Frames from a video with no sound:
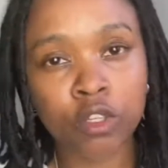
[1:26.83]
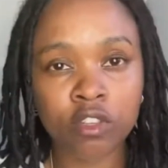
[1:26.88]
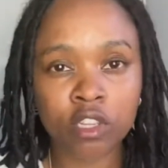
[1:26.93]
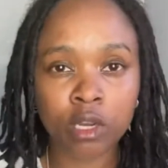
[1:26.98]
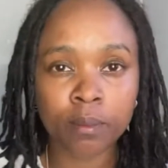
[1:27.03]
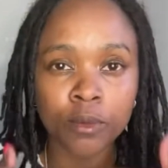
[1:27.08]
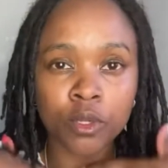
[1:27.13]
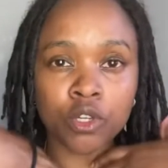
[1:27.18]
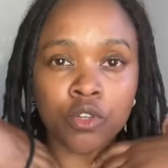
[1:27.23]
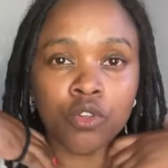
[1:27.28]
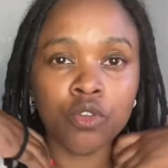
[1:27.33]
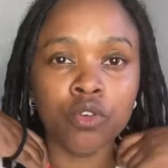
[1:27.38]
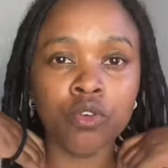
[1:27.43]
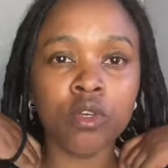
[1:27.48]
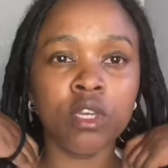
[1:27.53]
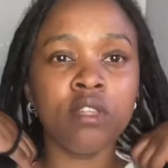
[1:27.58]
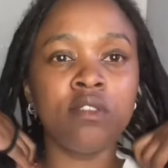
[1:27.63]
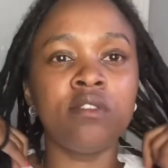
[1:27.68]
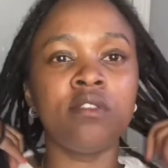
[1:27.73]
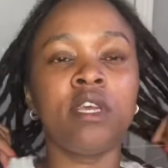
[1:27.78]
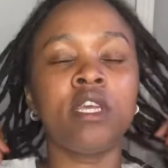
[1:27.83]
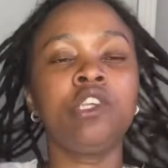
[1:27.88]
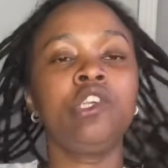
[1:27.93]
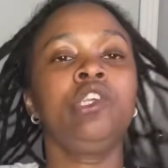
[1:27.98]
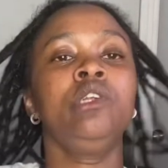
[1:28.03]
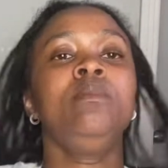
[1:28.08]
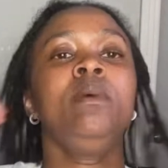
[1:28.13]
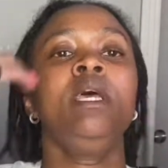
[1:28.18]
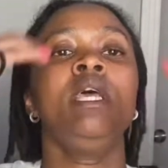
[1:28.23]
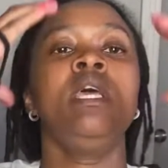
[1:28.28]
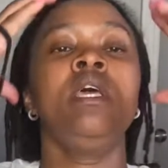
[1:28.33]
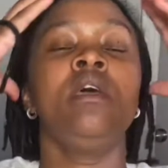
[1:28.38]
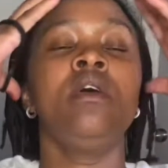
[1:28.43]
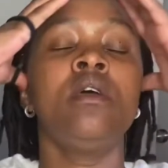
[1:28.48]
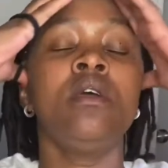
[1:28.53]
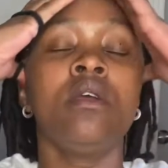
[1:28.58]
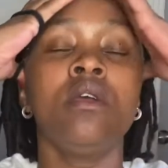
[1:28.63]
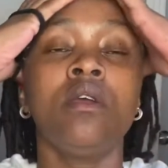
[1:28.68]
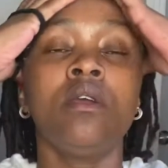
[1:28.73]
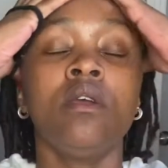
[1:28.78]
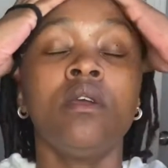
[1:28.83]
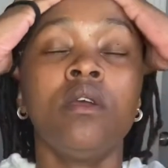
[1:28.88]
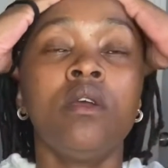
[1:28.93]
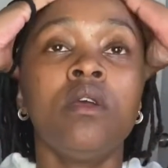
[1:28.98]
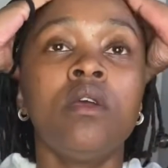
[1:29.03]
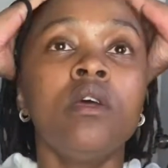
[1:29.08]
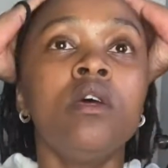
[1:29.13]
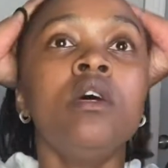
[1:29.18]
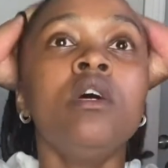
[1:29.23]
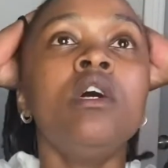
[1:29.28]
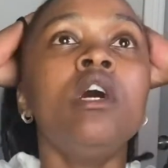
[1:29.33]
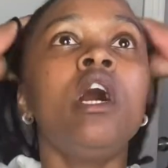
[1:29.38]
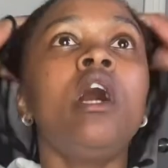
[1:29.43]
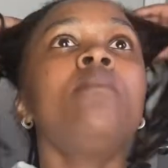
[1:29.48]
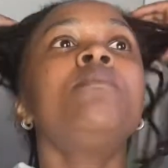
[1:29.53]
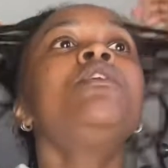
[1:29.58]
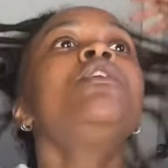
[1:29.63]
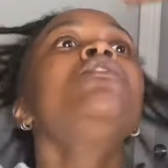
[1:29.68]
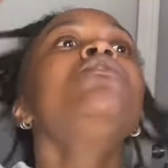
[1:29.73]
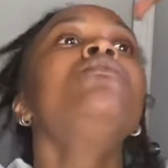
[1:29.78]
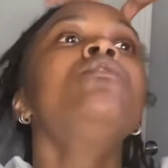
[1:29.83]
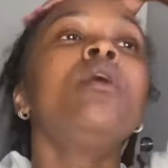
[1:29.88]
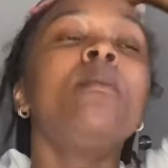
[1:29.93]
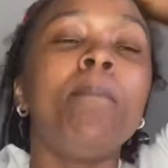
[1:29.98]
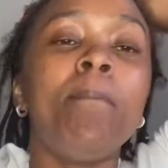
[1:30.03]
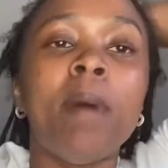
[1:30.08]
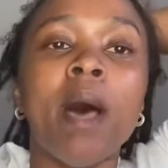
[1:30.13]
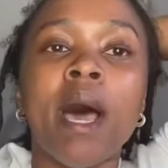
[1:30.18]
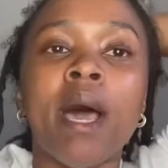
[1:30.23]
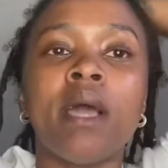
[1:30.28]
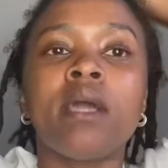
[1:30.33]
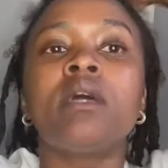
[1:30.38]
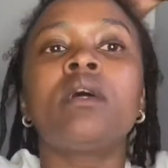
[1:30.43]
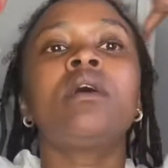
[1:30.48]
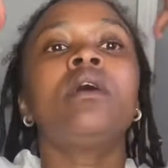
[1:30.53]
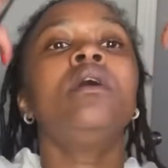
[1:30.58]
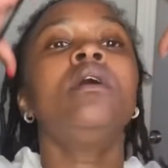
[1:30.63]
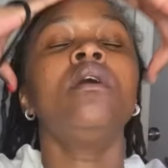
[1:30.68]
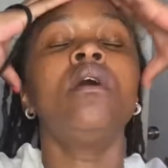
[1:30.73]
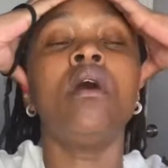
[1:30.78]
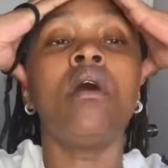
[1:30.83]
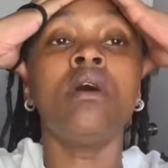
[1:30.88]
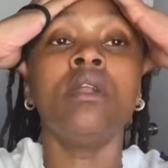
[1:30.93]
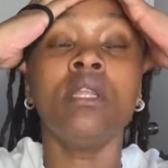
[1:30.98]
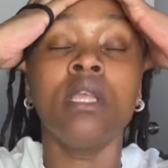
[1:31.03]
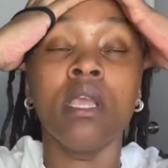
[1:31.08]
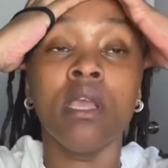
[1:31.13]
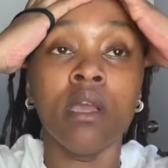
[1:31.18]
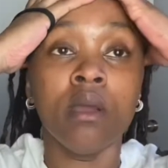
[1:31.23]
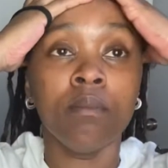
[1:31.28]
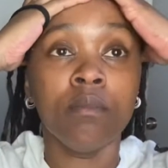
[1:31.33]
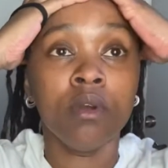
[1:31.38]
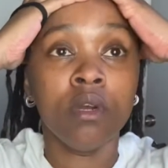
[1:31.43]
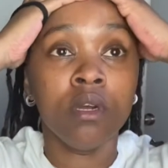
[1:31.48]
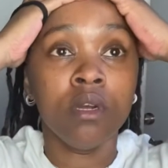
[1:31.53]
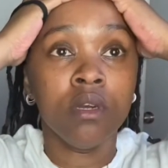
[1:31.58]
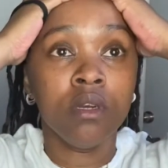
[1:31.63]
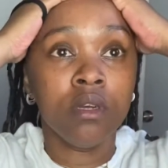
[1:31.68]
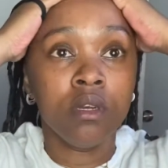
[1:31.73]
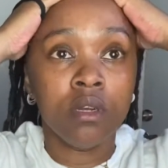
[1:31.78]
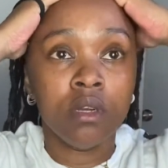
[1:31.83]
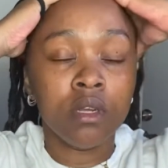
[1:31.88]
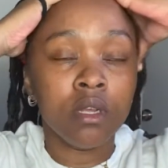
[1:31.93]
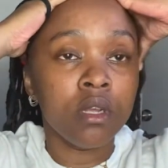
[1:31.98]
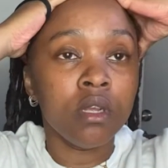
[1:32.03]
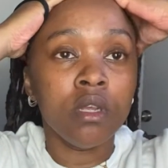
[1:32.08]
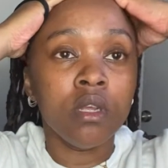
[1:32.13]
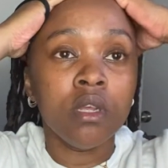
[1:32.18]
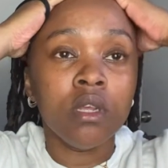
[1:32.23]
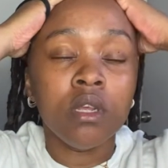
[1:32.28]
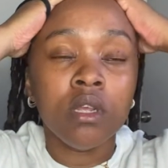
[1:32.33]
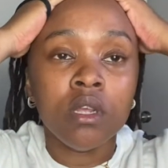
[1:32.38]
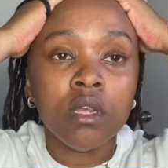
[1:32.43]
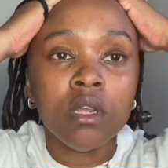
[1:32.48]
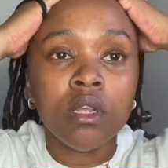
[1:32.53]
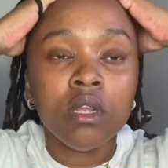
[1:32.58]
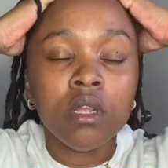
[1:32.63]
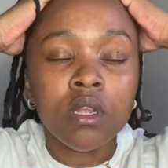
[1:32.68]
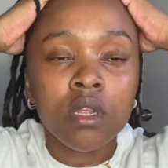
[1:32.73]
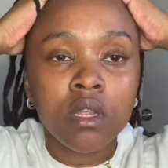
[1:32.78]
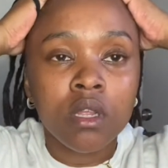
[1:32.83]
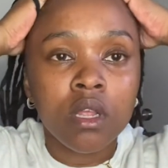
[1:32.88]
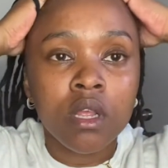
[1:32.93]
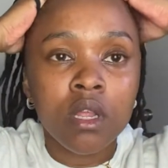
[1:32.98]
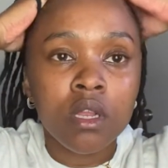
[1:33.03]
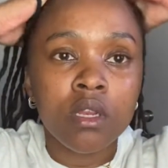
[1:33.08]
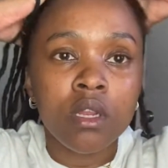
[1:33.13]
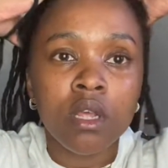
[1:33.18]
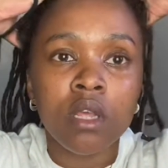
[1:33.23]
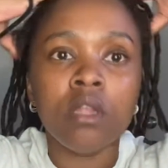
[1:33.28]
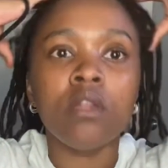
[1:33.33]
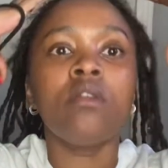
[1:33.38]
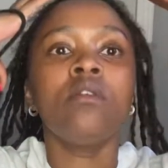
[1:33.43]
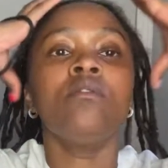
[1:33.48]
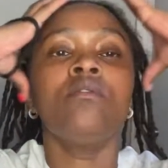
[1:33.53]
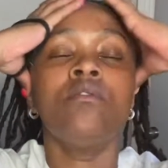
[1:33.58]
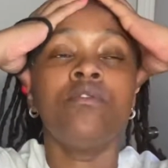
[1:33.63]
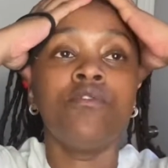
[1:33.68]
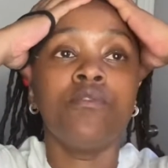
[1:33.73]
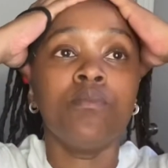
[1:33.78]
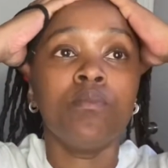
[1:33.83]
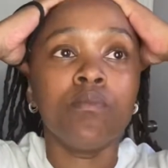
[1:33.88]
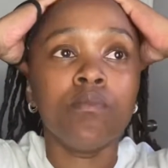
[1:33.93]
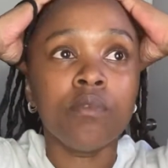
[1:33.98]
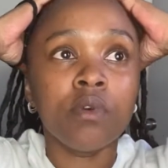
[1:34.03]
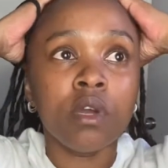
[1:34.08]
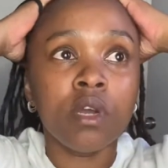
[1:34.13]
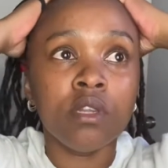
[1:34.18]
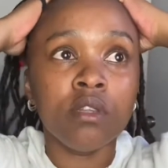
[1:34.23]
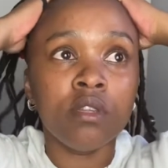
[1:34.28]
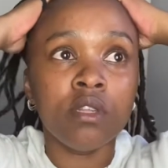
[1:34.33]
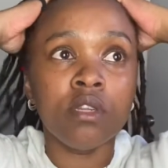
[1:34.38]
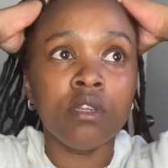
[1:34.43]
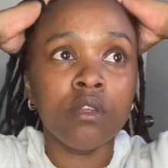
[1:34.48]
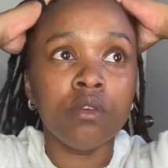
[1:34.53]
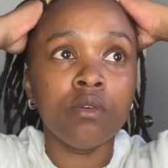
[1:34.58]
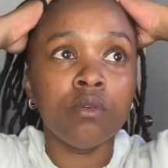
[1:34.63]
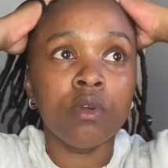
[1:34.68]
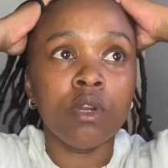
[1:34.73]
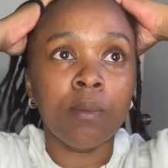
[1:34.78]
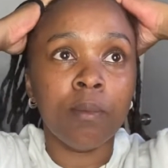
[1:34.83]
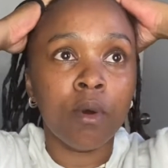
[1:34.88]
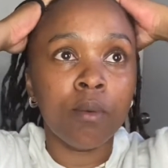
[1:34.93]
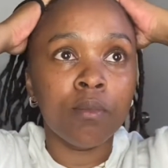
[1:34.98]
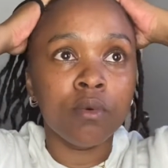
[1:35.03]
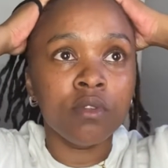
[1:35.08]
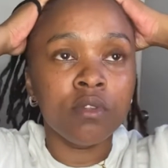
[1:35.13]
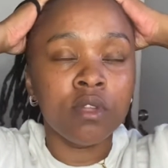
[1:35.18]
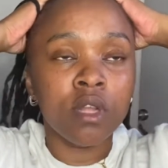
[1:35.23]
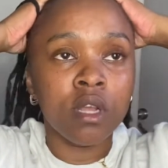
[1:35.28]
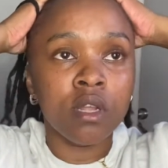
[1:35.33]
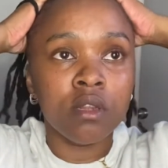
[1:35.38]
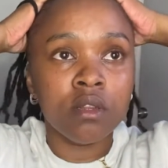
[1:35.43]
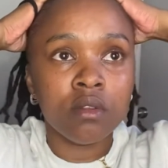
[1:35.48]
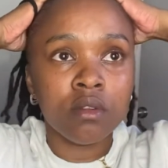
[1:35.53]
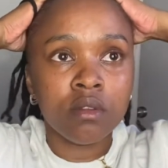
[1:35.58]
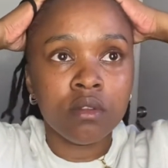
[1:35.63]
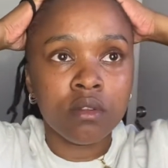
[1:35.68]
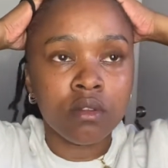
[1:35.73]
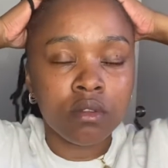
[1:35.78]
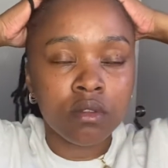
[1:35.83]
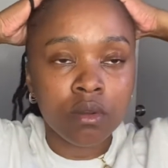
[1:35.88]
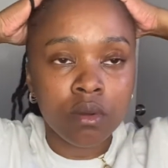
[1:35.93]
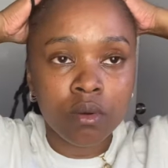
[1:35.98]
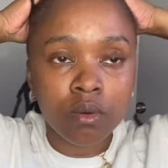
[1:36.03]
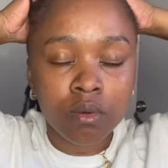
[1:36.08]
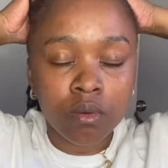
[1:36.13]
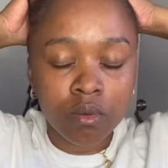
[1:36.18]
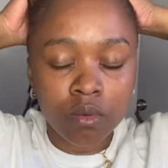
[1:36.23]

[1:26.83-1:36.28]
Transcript: thing I'm gonna do is section my hair. I'm gonna do the back on camera and then continue when I'm almost done. So,